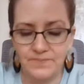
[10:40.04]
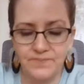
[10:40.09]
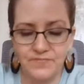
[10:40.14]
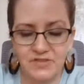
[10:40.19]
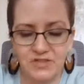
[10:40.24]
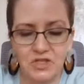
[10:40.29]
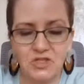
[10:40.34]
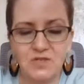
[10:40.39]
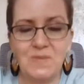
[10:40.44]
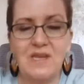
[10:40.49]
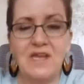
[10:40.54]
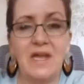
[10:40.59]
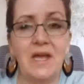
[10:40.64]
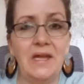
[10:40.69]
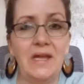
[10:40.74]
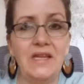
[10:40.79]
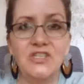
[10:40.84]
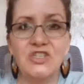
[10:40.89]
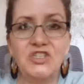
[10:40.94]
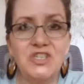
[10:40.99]
Excuse me.
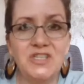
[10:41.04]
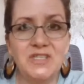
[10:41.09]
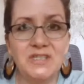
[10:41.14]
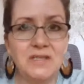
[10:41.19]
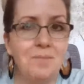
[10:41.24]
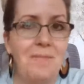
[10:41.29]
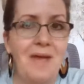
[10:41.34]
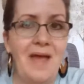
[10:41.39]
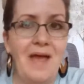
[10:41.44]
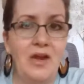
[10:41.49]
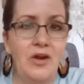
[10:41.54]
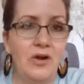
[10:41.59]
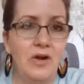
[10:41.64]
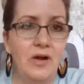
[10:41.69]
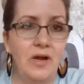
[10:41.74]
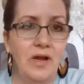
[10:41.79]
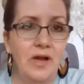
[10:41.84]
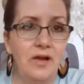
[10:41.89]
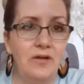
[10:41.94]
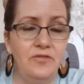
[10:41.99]
And it's just a matter
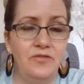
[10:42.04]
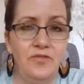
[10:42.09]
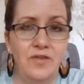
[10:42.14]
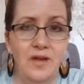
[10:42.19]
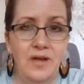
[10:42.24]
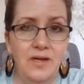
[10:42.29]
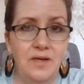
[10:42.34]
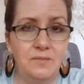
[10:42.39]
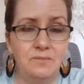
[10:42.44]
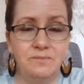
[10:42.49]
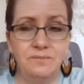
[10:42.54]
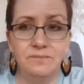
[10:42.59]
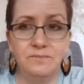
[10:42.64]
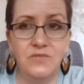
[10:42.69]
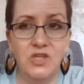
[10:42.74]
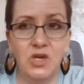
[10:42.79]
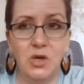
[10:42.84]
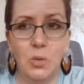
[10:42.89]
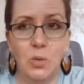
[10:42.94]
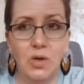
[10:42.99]
of,
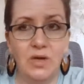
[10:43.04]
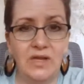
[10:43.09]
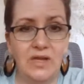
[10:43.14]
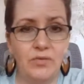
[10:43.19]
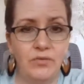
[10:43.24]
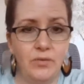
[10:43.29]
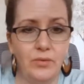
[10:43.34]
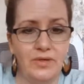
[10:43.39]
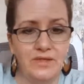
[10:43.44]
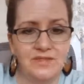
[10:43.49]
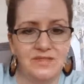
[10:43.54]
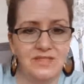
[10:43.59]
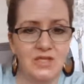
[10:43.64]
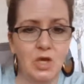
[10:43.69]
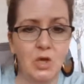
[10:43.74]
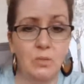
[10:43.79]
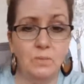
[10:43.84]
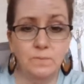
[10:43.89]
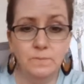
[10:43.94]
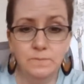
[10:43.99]
you know, working through it.
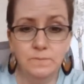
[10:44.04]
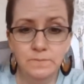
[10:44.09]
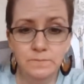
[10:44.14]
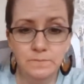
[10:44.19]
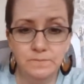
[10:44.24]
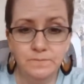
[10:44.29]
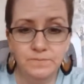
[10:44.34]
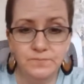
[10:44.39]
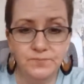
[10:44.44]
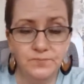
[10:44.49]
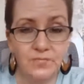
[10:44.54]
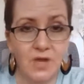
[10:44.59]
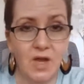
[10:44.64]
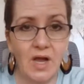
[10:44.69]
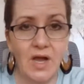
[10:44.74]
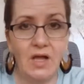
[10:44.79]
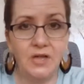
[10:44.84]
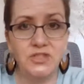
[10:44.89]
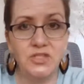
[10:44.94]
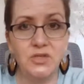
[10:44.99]
So
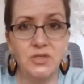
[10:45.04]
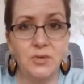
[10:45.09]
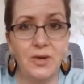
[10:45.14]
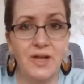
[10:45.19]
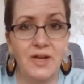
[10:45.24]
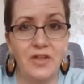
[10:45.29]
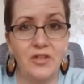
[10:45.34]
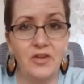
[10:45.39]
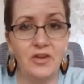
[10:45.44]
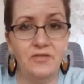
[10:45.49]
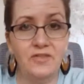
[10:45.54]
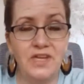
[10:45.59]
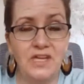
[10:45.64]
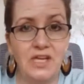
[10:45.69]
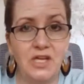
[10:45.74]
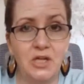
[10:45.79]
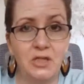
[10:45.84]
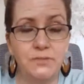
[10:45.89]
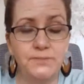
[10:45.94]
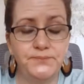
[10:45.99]
I'll do another
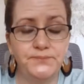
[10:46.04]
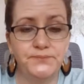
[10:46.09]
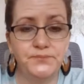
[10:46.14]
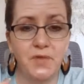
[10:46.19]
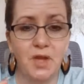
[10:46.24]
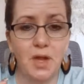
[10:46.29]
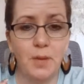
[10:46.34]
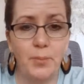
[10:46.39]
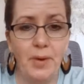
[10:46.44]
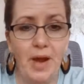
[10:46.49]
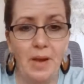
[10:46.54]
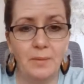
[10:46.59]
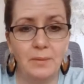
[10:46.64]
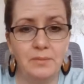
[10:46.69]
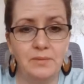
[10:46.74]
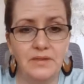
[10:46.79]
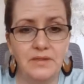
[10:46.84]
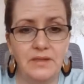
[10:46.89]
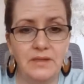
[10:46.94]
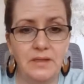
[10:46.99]
video. I'll
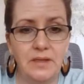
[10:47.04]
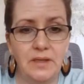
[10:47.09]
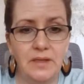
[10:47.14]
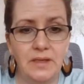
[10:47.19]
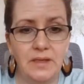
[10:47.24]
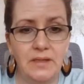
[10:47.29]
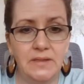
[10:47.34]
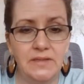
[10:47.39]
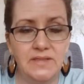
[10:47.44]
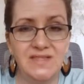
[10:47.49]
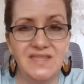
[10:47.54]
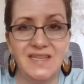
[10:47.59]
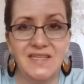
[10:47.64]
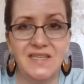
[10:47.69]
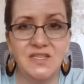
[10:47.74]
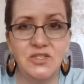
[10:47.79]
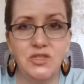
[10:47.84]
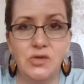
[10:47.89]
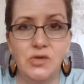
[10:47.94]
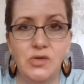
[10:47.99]
probably send
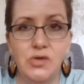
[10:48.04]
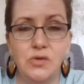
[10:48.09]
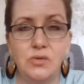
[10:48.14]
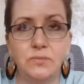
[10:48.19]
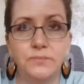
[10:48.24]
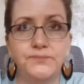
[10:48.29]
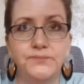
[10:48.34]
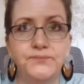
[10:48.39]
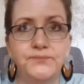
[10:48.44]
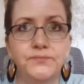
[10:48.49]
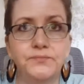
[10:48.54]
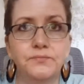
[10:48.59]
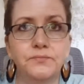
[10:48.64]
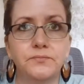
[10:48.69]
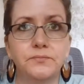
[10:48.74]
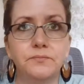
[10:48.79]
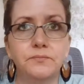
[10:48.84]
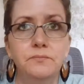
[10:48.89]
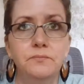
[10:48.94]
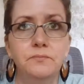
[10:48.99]
it to you
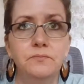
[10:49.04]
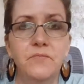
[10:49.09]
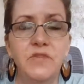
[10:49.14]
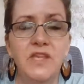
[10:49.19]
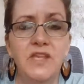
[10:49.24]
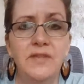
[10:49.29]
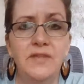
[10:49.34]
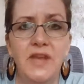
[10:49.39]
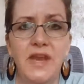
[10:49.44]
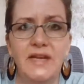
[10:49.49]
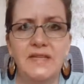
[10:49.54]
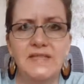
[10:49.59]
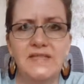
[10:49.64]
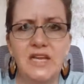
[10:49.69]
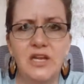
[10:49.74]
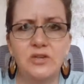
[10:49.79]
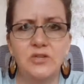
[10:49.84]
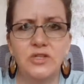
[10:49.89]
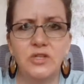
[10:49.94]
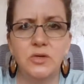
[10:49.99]
in the next
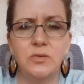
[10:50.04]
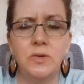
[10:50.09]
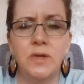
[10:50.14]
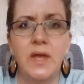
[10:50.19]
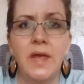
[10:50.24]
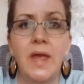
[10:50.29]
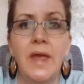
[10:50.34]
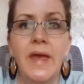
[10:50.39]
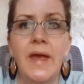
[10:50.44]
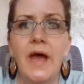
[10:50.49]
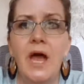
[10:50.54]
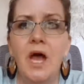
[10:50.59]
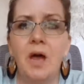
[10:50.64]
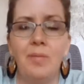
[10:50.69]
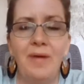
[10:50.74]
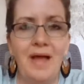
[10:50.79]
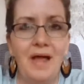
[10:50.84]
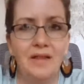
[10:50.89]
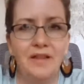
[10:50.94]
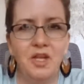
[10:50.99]
day or two
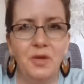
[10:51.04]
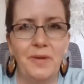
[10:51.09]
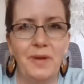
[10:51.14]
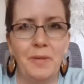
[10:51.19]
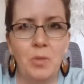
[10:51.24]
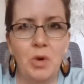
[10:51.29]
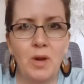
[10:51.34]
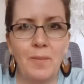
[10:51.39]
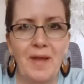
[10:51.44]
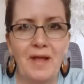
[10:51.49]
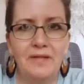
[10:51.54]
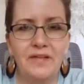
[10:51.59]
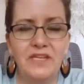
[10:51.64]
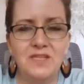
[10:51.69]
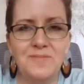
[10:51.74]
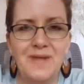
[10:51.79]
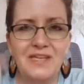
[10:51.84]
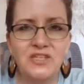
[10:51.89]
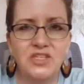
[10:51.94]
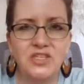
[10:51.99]
about a little bit more about
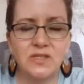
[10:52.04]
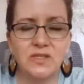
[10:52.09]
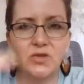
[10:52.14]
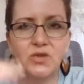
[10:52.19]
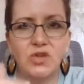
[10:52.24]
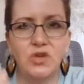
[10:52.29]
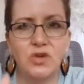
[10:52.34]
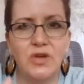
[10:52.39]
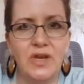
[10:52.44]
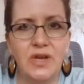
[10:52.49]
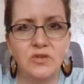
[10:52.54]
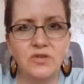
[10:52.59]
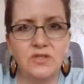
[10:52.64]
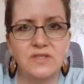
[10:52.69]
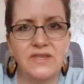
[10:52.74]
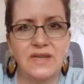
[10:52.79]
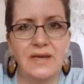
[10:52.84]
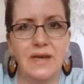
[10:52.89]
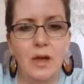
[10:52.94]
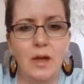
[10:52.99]
LeasmagicX so you can
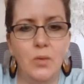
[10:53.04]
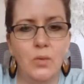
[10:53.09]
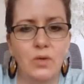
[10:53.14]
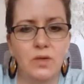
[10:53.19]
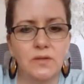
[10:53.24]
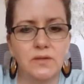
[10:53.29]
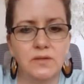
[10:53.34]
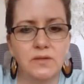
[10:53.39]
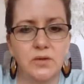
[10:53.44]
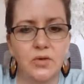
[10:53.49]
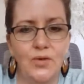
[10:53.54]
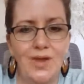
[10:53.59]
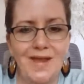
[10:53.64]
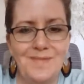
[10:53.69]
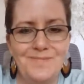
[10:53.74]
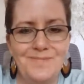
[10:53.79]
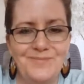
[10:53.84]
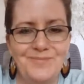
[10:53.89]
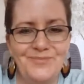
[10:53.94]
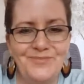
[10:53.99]
understand how it works. Okay.
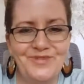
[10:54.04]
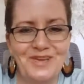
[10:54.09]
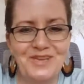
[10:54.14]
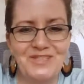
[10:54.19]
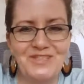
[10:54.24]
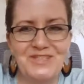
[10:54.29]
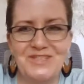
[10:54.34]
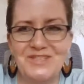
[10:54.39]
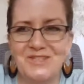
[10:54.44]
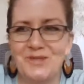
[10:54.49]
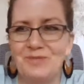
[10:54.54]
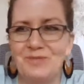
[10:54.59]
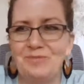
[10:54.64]
Talk to you soon.